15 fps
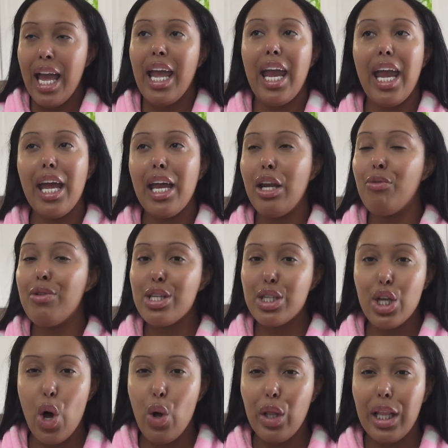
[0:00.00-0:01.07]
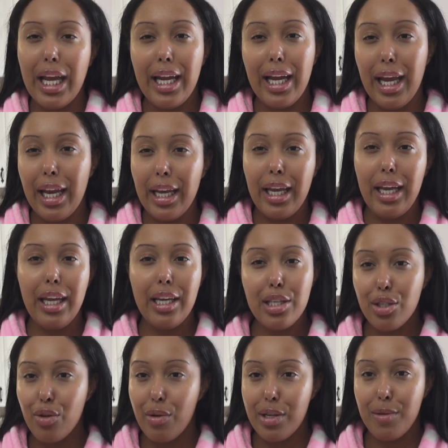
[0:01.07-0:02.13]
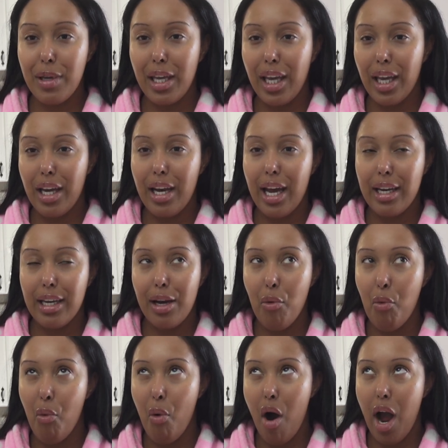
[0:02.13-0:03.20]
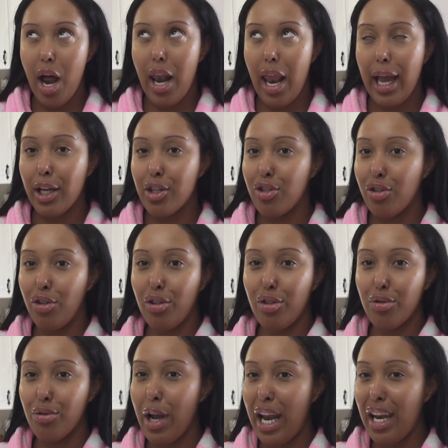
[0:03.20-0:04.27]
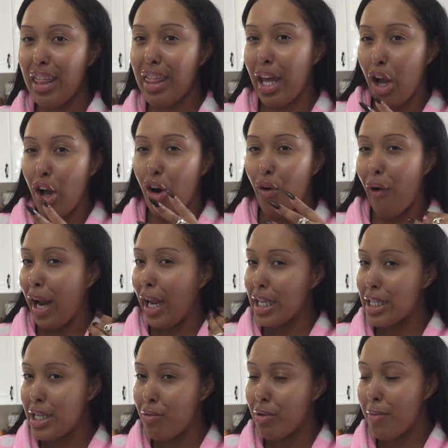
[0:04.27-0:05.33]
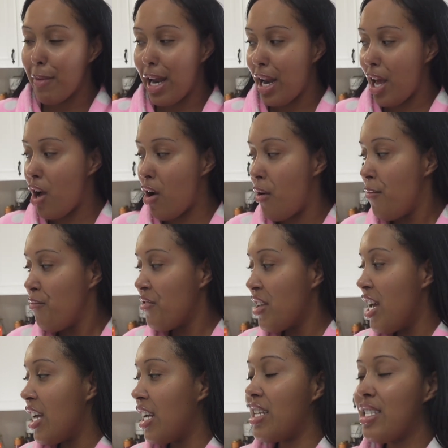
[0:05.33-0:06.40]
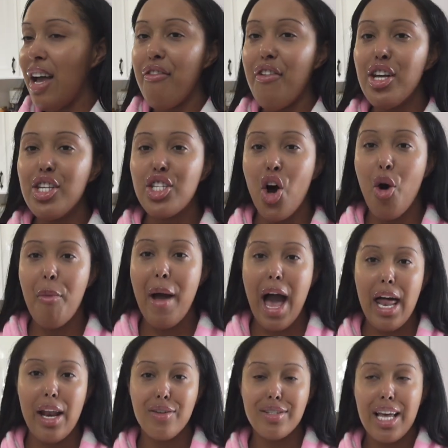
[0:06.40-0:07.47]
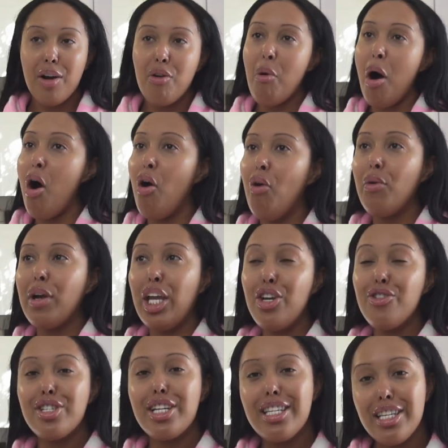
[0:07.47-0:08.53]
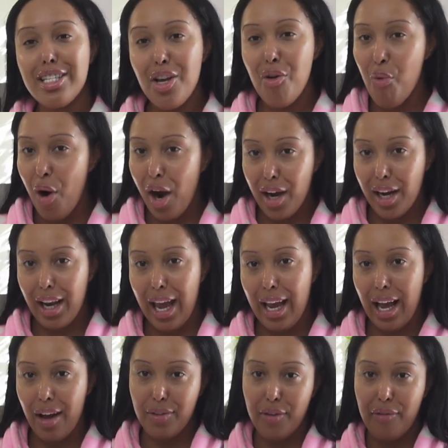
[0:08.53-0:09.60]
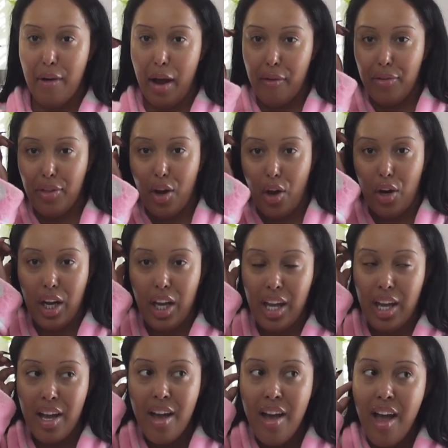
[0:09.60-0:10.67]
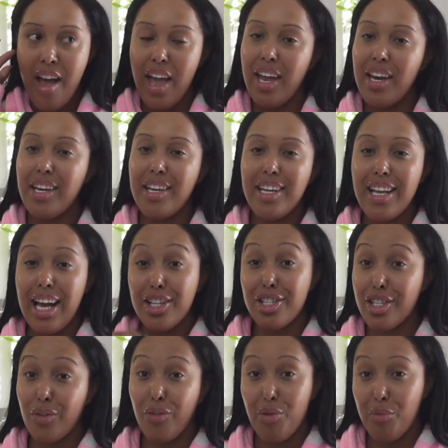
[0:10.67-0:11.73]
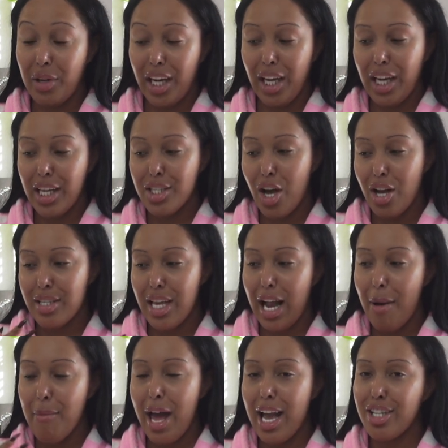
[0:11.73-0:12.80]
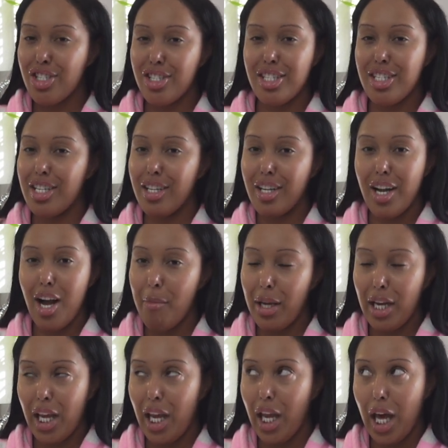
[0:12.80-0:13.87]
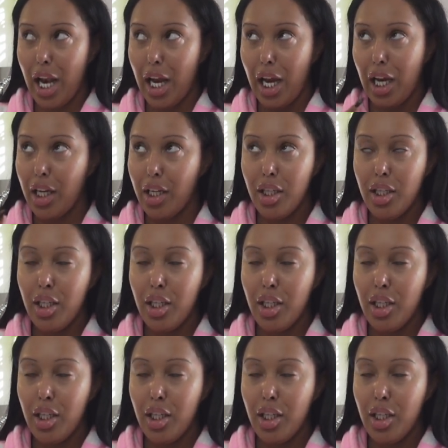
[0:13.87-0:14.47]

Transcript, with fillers: and it was so late and he squeezed me in. I didn't want like to do anything crazy with my nail because I felt so bad. I was like, well, he usually doesn't work like after 5.30 and he did that just for me. So I was like, I'm not just going to come in here and,